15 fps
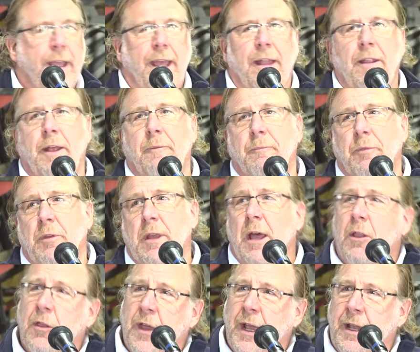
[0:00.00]
And then the
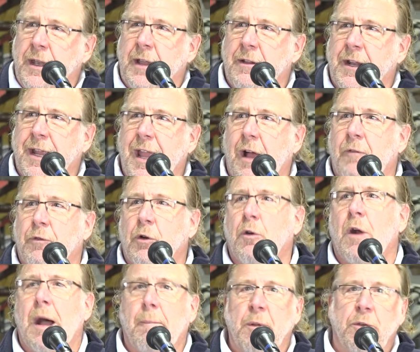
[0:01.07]
other thing, it doesn't account for
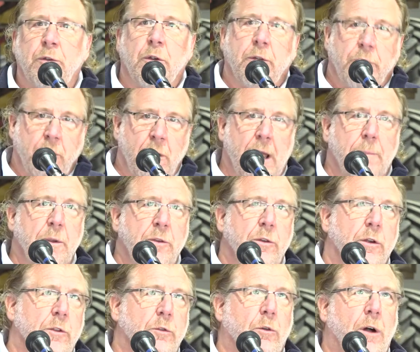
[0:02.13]
crop insurance. Crop
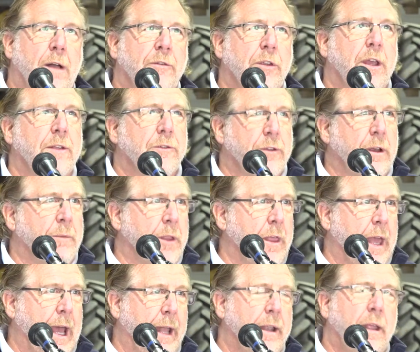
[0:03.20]
insurance will offset some of
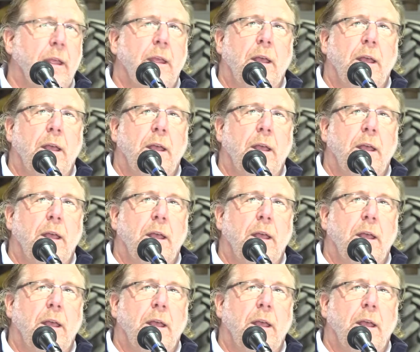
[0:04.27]
that.